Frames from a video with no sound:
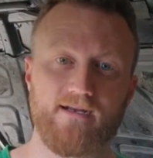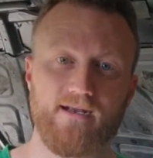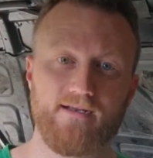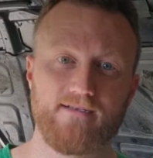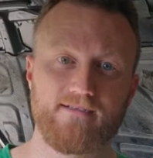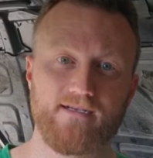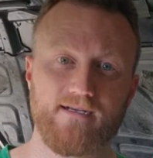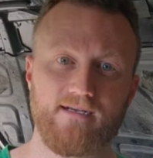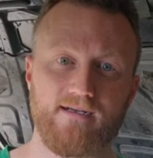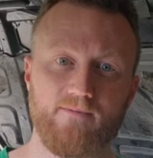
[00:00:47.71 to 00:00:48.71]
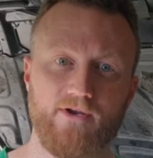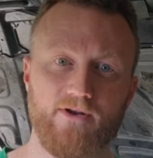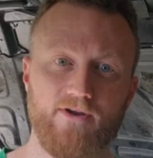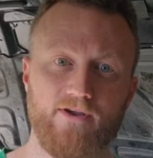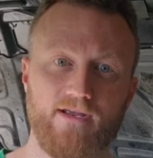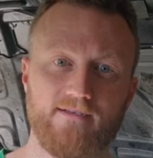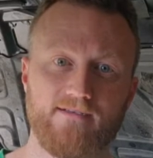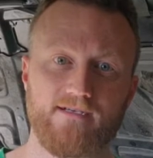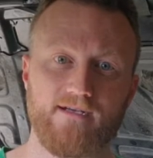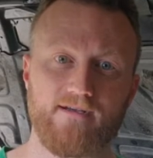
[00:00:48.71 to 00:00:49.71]
and we're going to go get
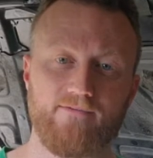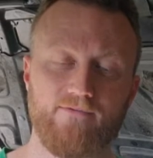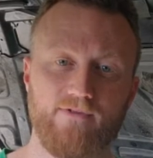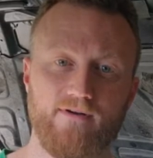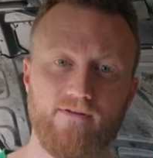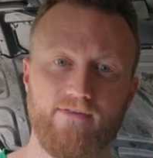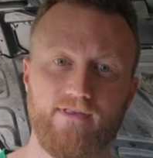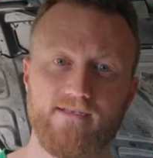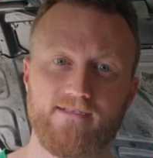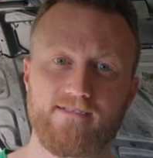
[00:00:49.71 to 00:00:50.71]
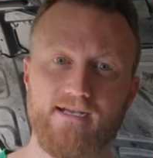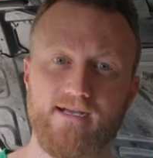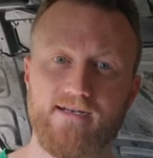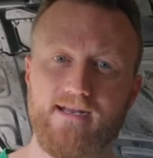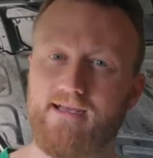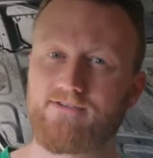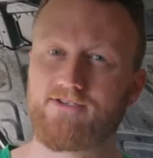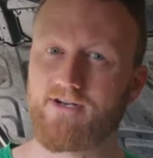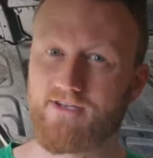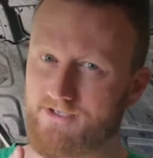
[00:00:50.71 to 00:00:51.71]
a few little things done
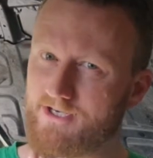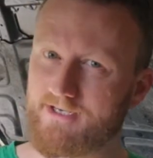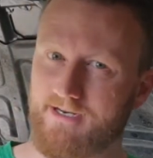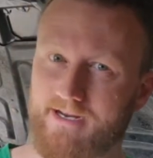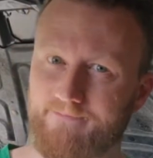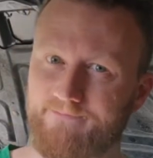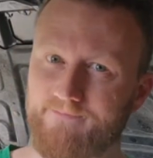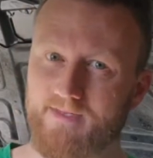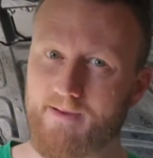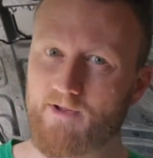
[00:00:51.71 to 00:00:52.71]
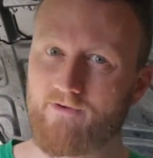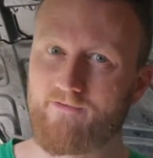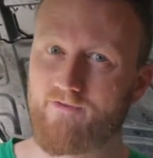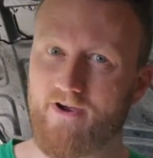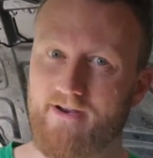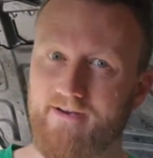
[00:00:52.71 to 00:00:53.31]
outside of the shed today. Come along for the ride.